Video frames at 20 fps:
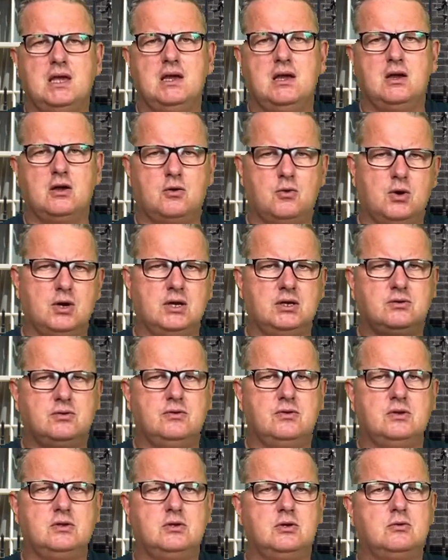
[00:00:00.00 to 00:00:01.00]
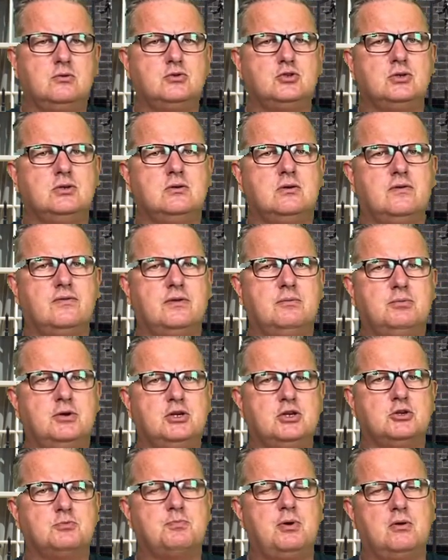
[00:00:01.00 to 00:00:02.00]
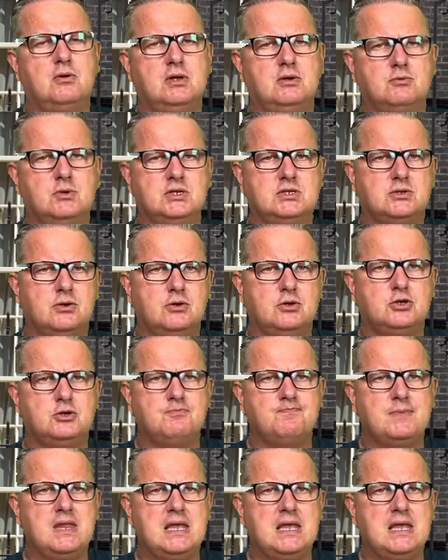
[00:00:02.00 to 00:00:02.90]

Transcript: according to the Dojin of the British polling research.